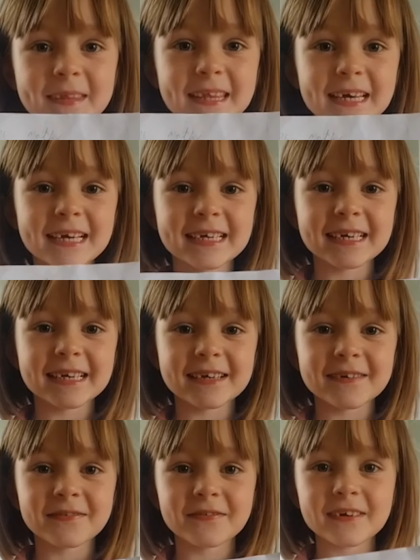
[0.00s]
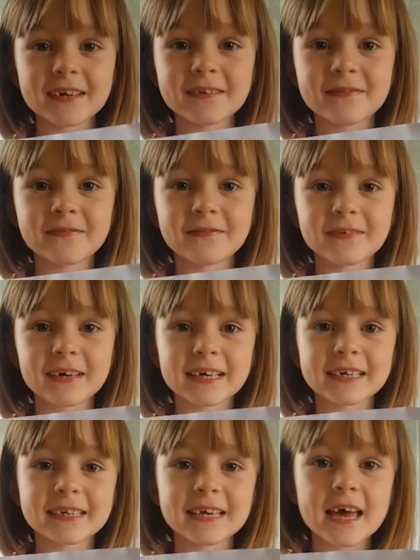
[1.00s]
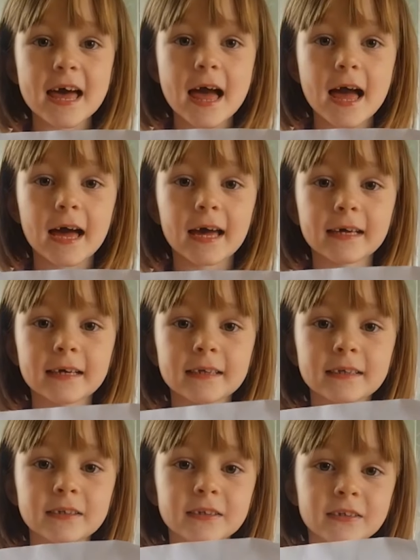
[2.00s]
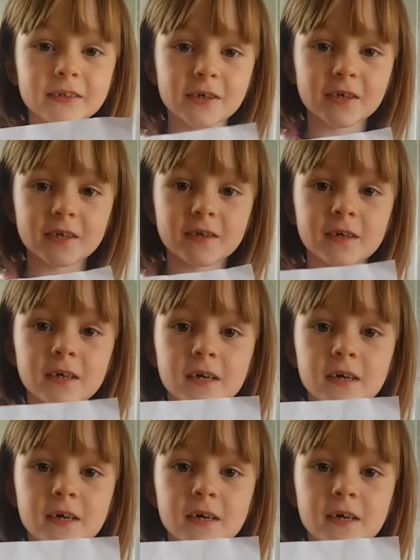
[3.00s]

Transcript: These are the three things I enjoy